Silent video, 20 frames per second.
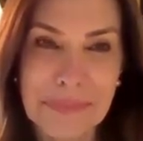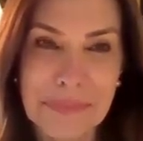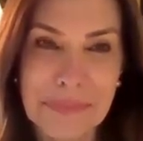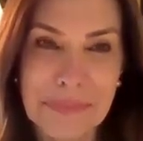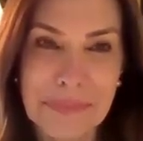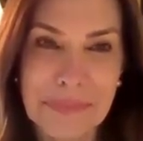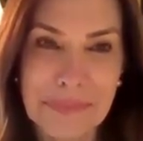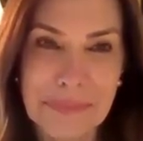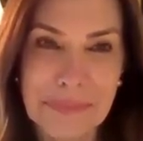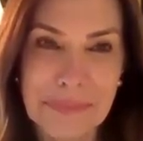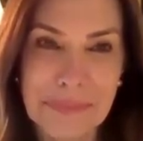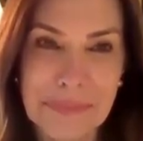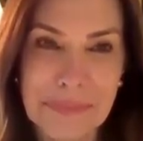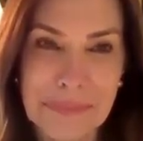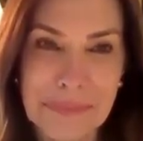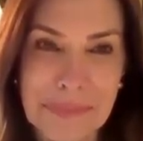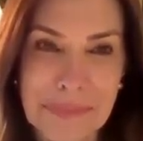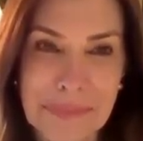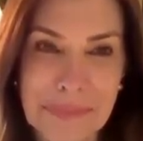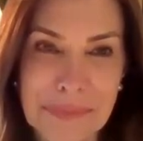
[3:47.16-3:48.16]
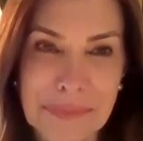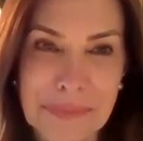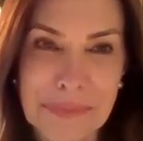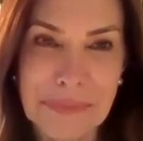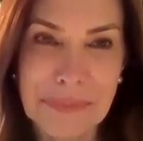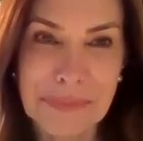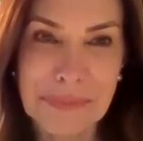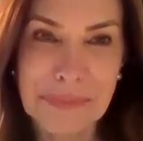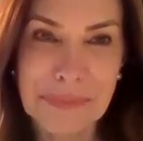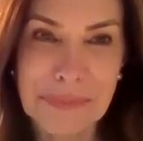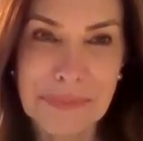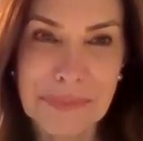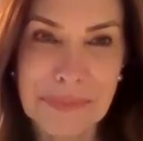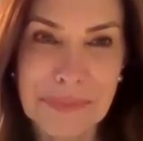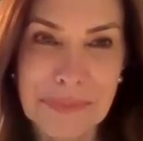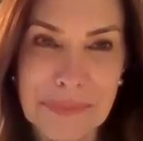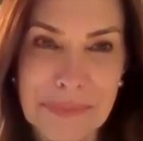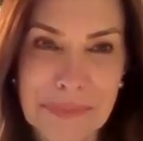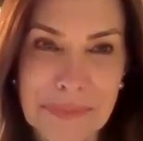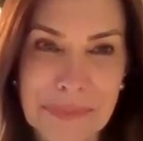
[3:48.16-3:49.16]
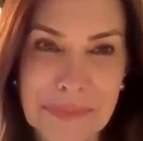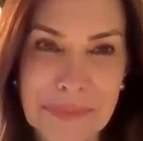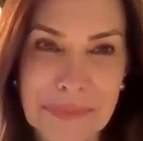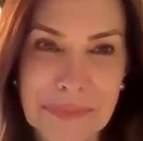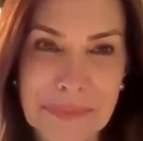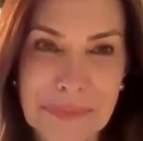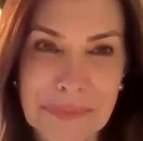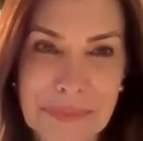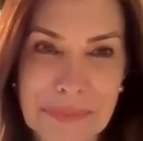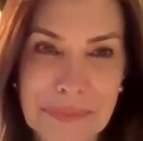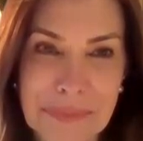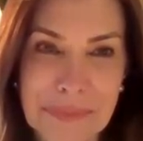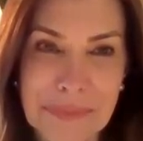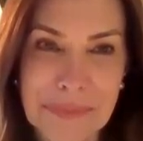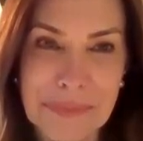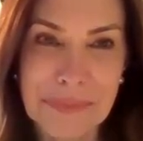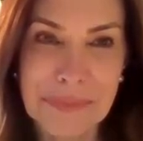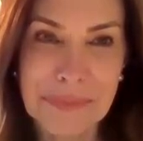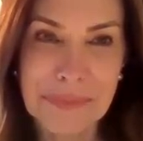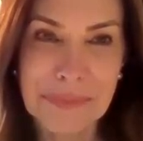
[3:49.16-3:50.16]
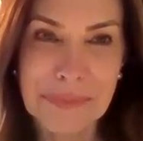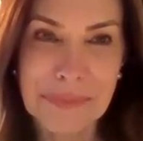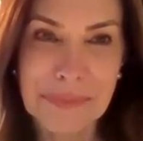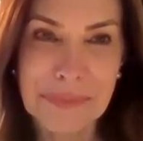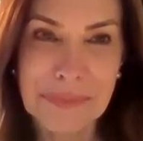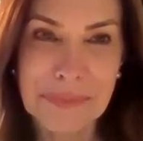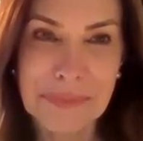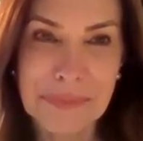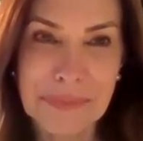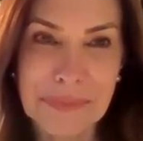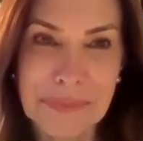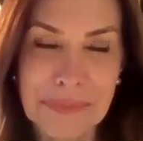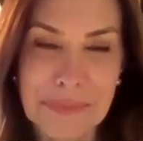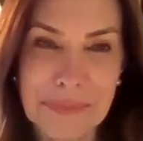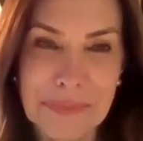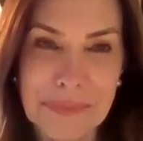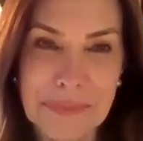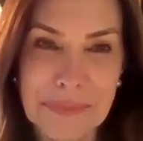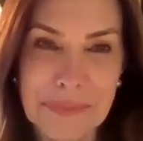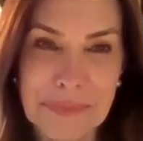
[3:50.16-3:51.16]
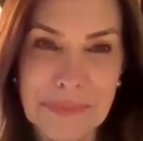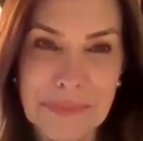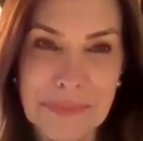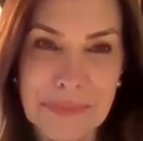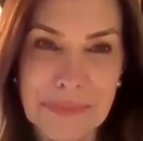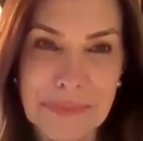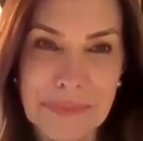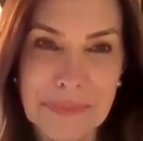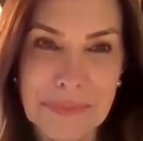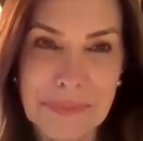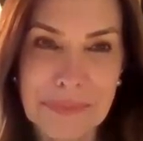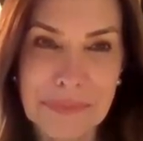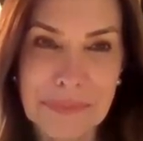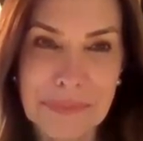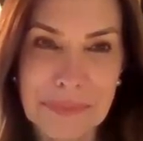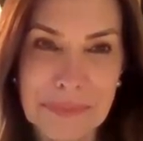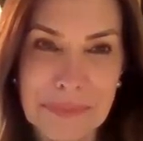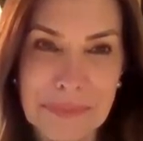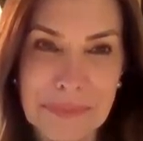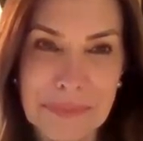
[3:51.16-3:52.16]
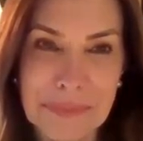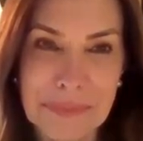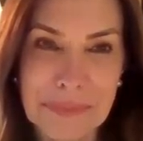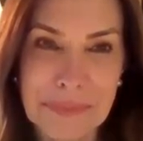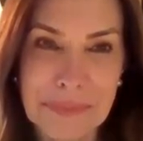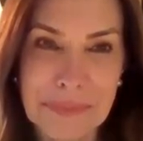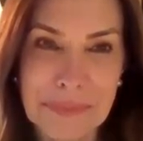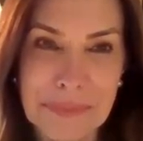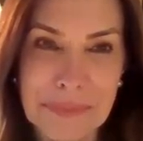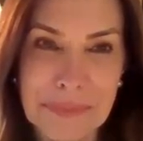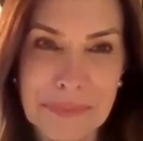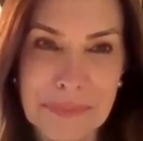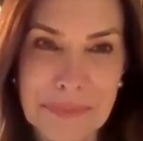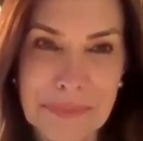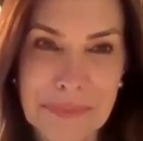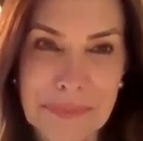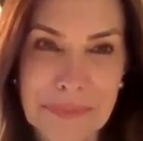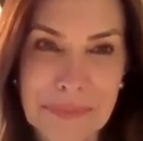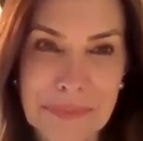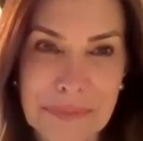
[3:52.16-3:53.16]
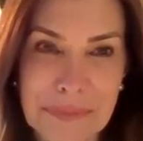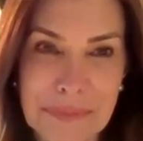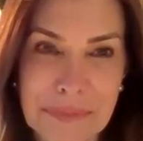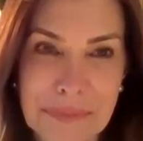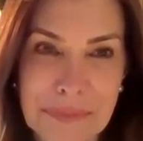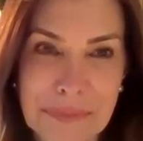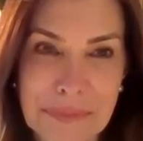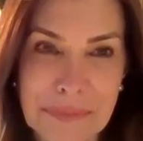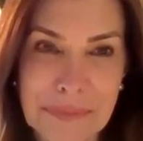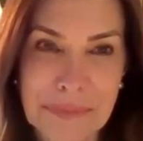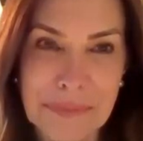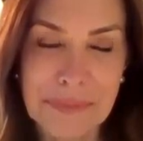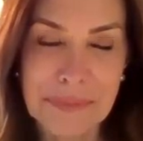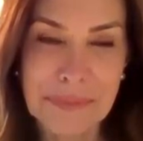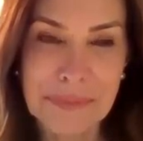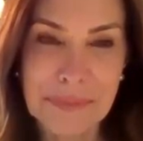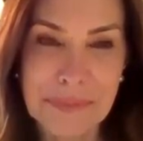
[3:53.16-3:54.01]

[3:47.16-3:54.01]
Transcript: No words are spoken by the person on screen.